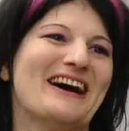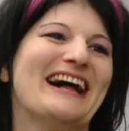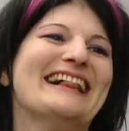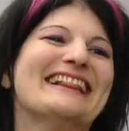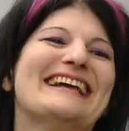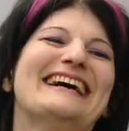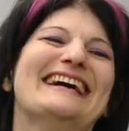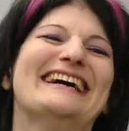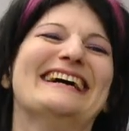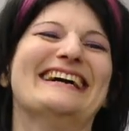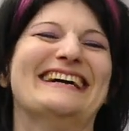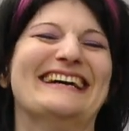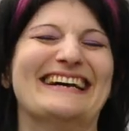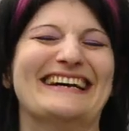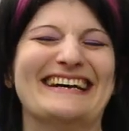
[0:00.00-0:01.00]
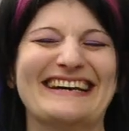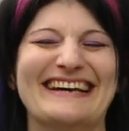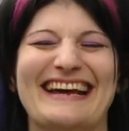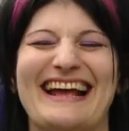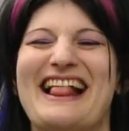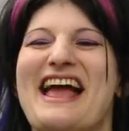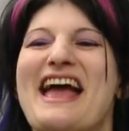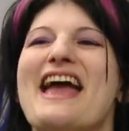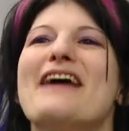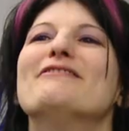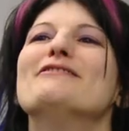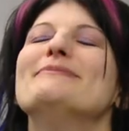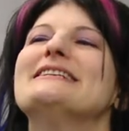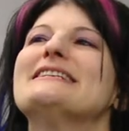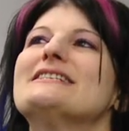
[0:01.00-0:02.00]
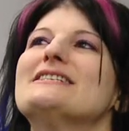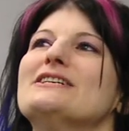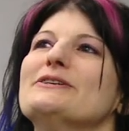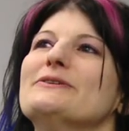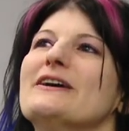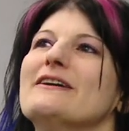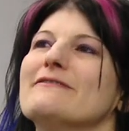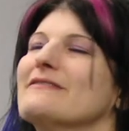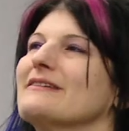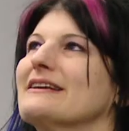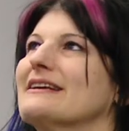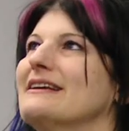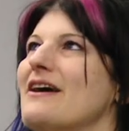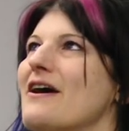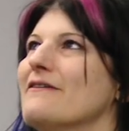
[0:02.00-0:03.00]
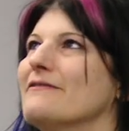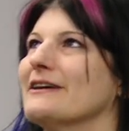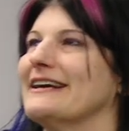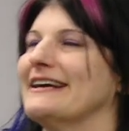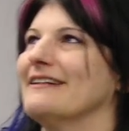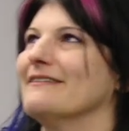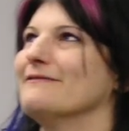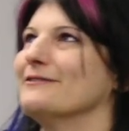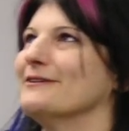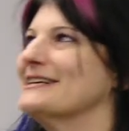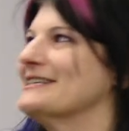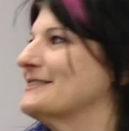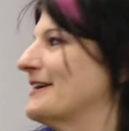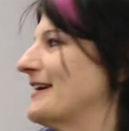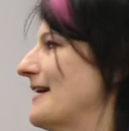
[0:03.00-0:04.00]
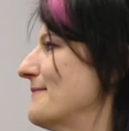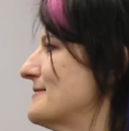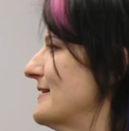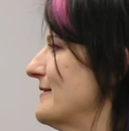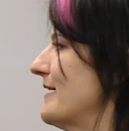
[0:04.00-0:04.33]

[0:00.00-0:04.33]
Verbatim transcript: well, it would be just too overkill for a startup, so